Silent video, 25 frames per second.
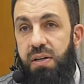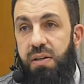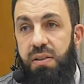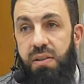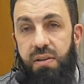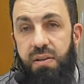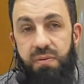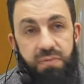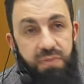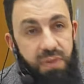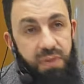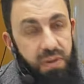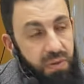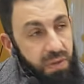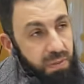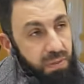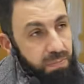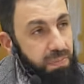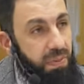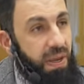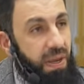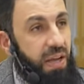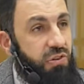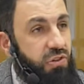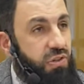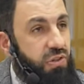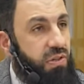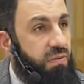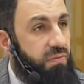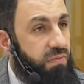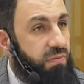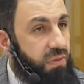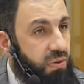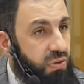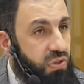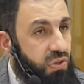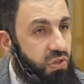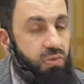they're very passionate
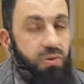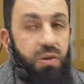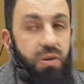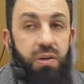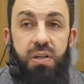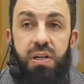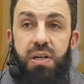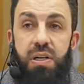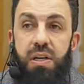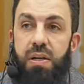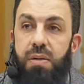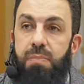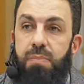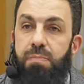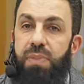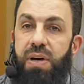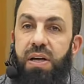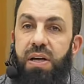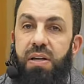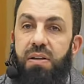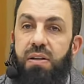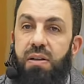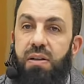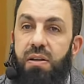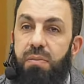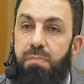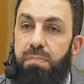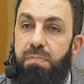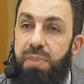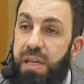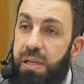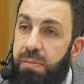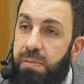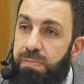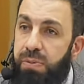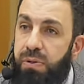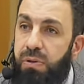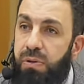and very strong. But
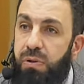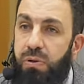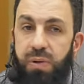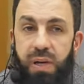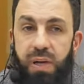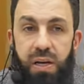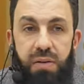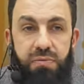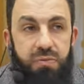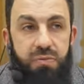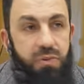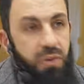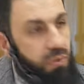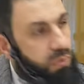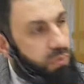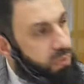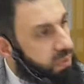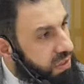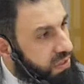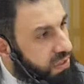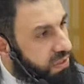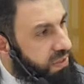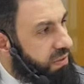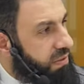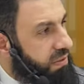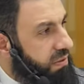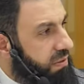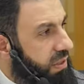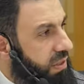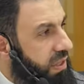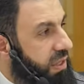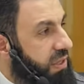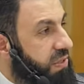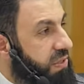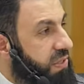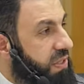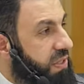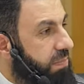people who have no reason
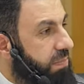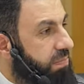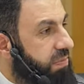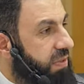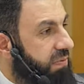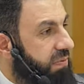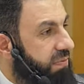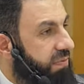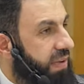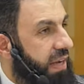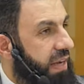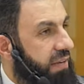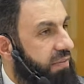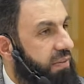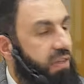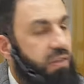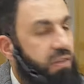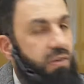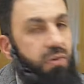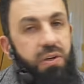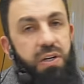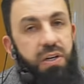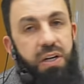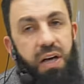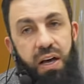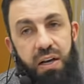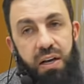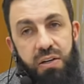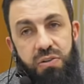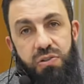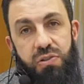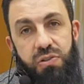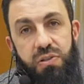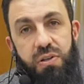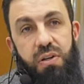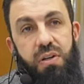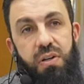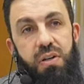except the fact that you're on
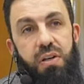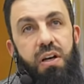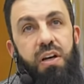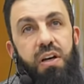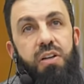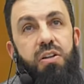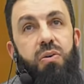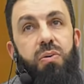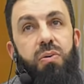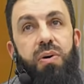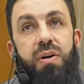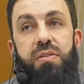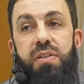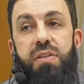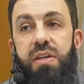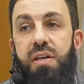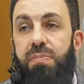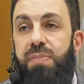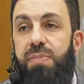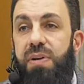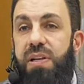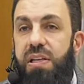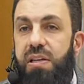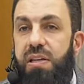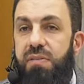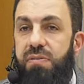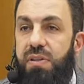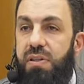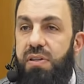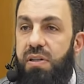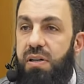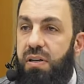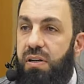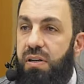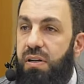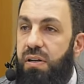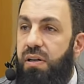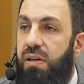Hajj and you are there believing
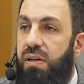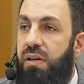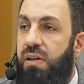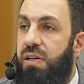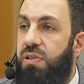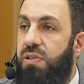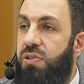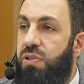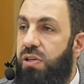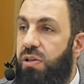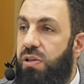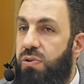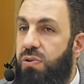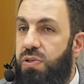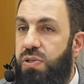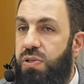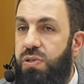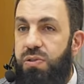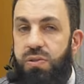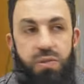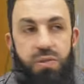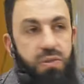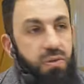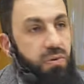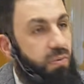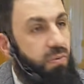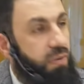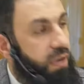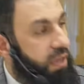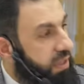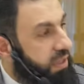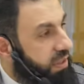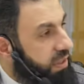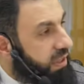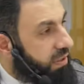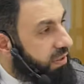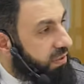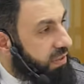that Allah is closer to you
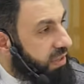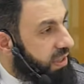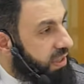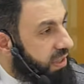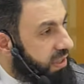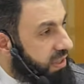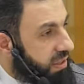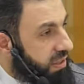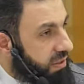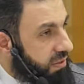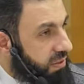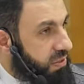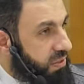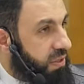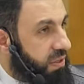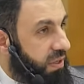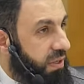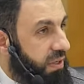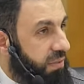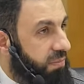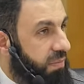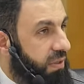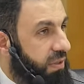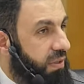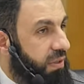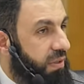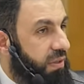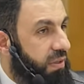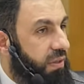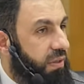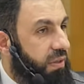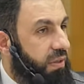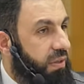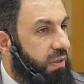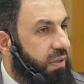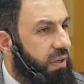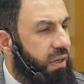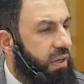right now than any other time,
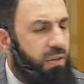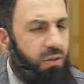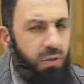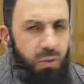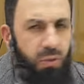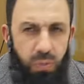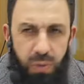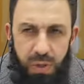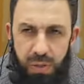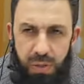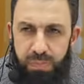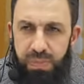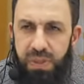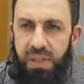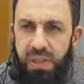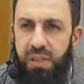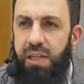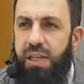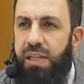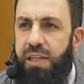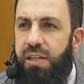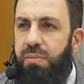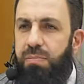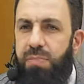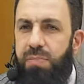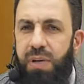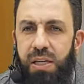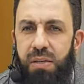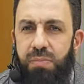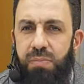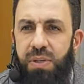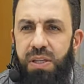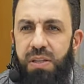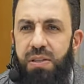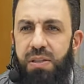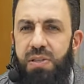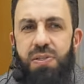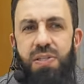and you're weeping like a
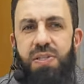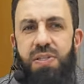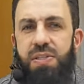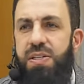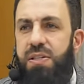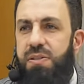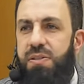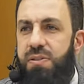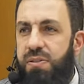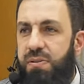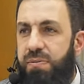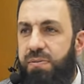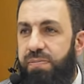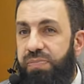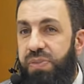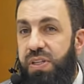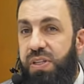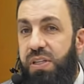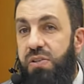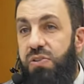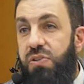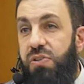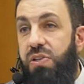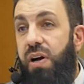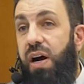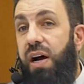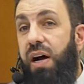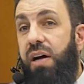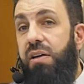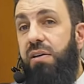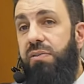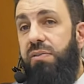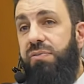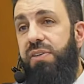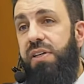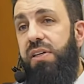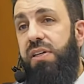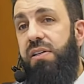baby, this is it. So
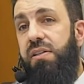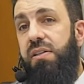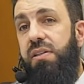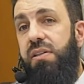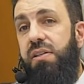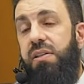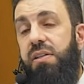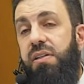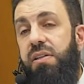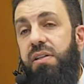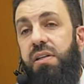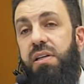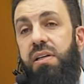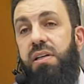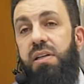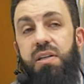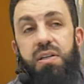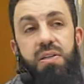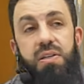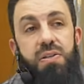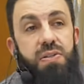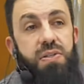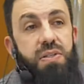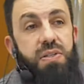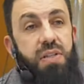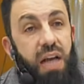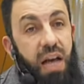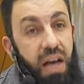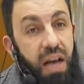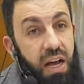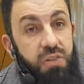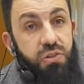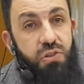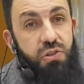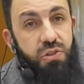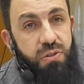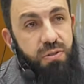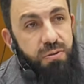Arafah is
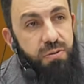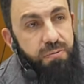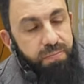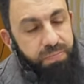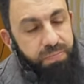Hajj.